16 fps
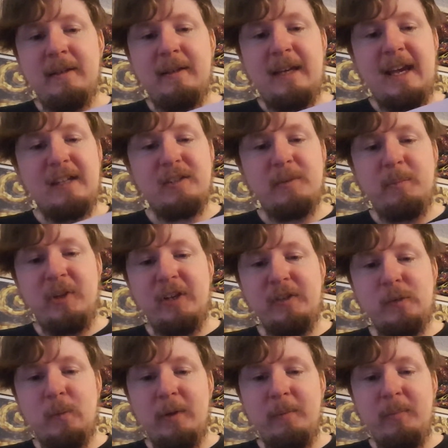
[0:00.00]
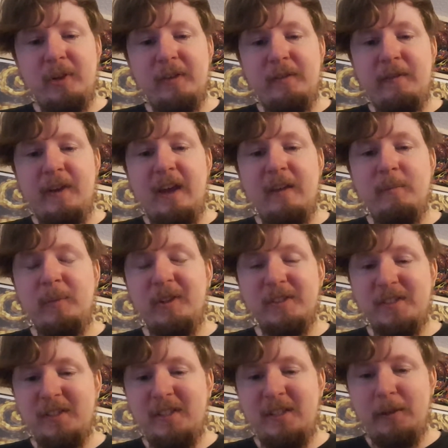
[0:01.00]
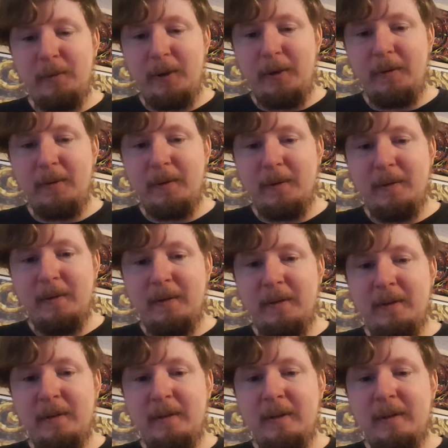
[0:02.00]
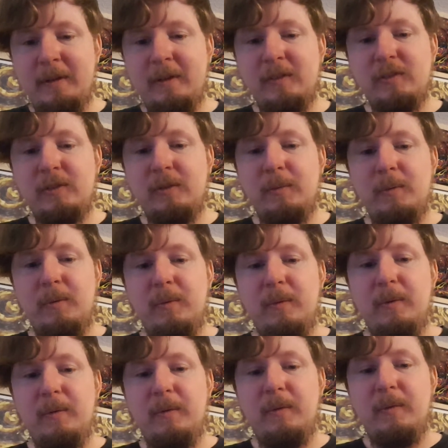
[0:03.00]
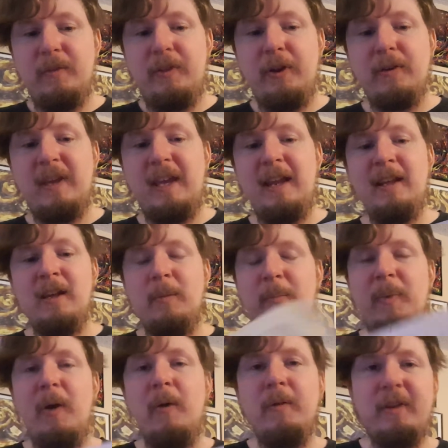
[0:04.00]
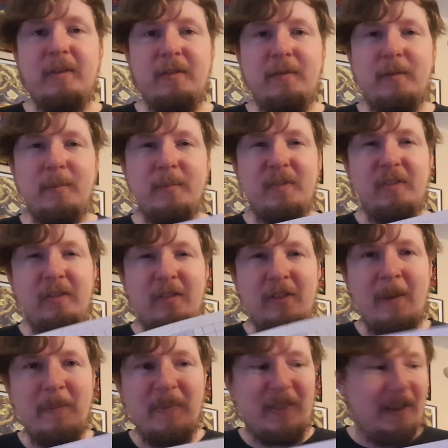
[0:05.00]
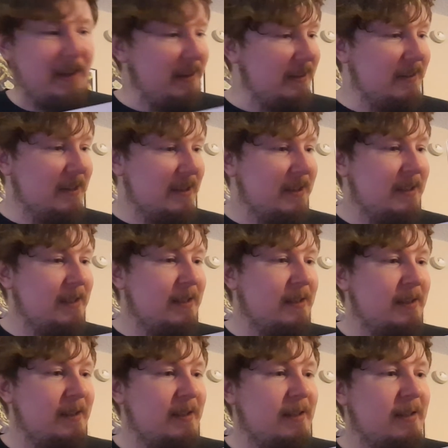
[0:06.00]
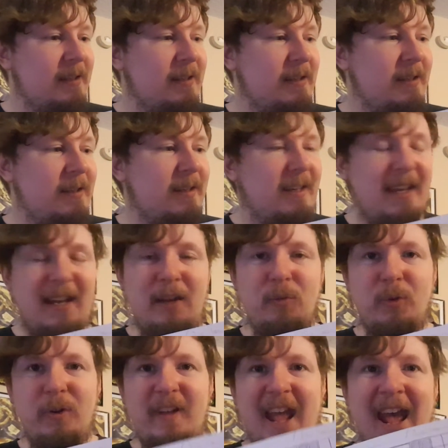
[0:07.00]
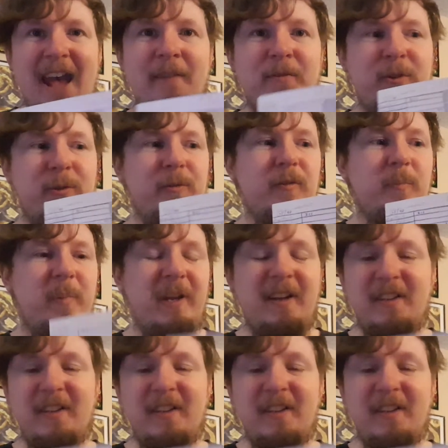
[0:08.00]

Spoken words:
has a +1, +5, +0. So they're getting a bonus from something, and it would have to have been